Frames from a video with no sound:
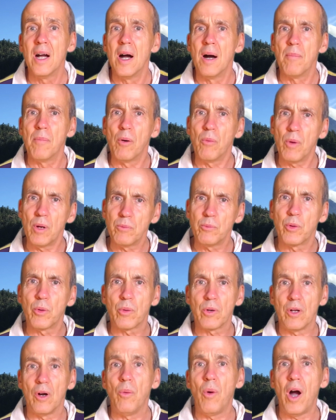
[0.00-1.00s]
But when we were in
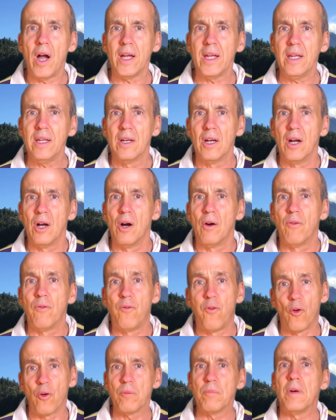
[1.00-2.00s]
Hawaii,
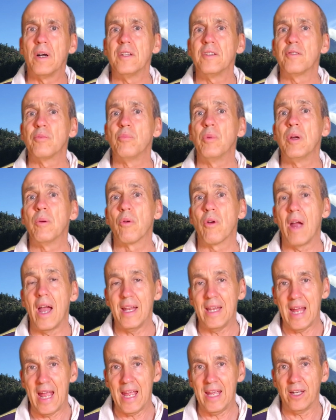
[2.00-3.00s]
4 months we were at
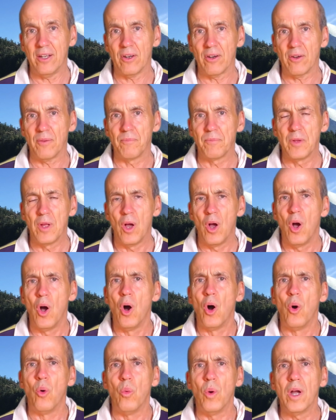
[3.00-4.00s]
anchor.
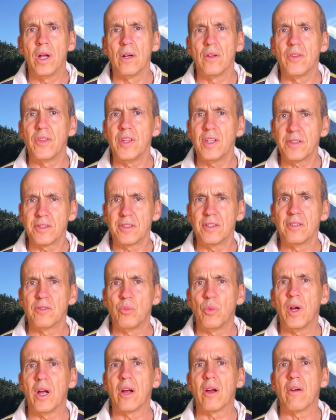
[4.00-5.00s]
Well, this is
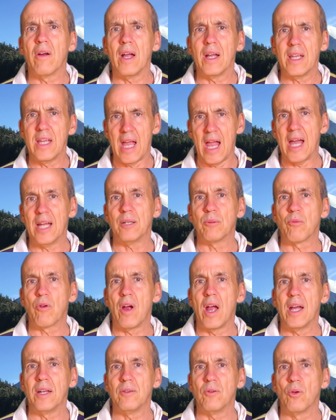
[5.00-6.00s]
where a
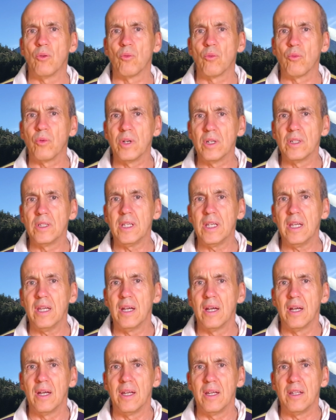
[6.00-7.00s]
catamaran really
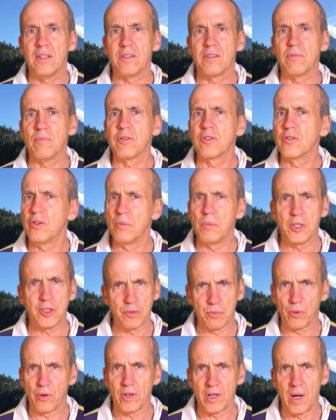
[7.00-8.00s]
is so much
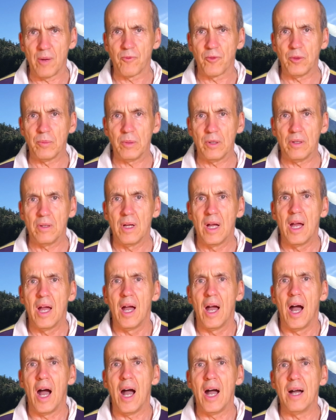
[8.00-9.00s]
more comfortable.
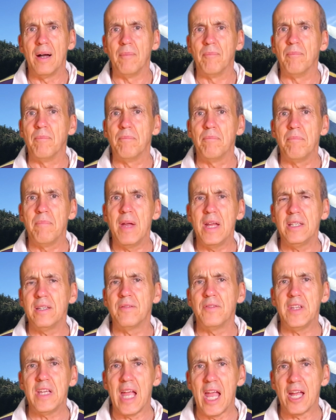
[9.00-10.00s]
Many of
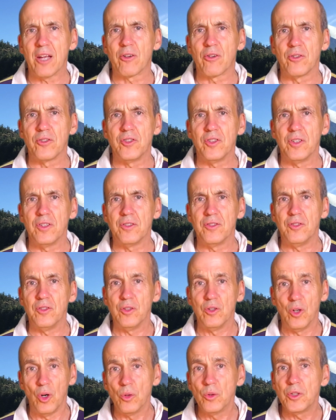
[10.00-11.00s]
the anchorages you
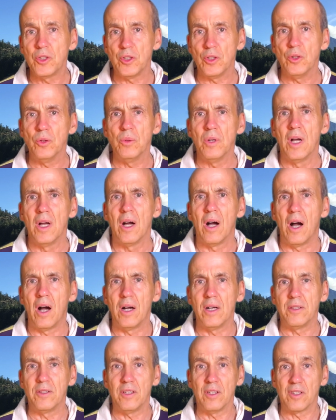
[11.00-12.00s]
go to
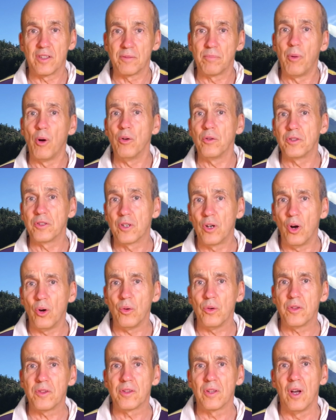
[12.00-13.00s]
on the exposed
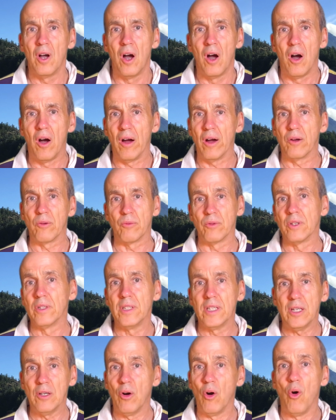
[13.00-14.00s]
coasts are
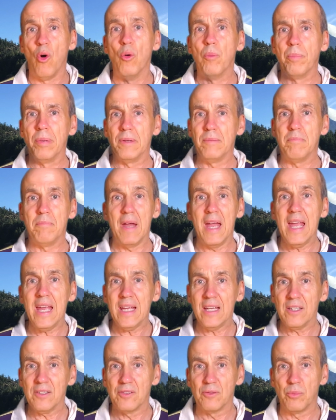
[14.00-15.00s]
really open
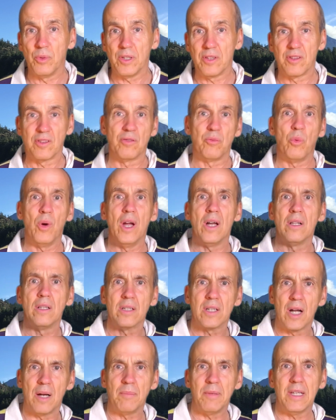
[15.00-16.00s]
bays with swell
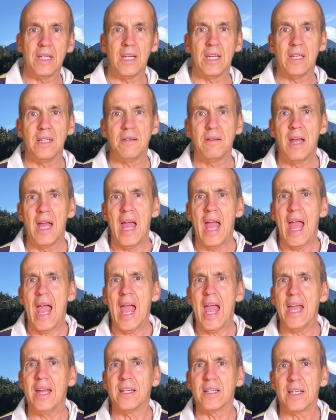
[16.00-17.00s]
coming in,
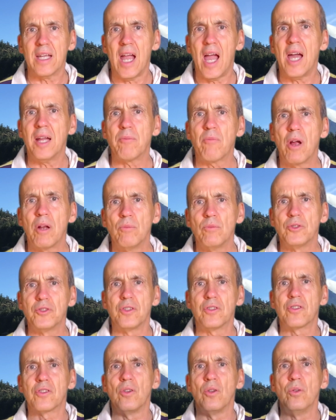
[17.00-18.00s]
and a catamaran will just
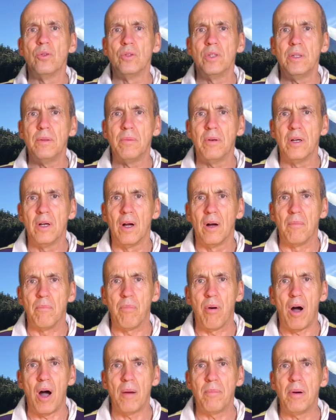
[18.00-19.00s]
slowly
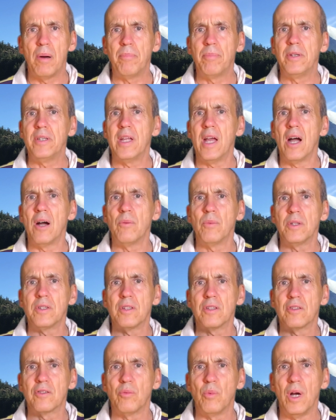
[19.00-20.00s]
bob up and down with the
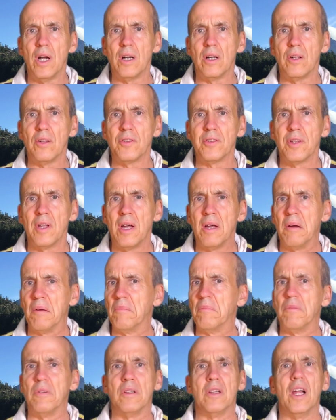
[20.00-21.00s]
swells.
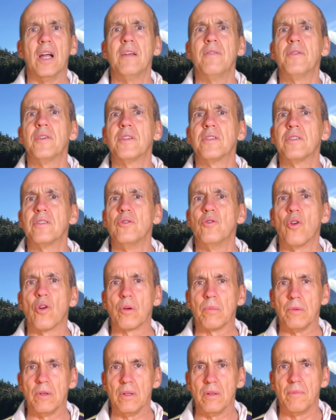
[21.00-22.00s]
Life is
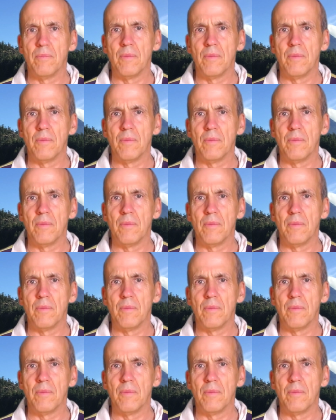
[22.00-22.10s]
normal.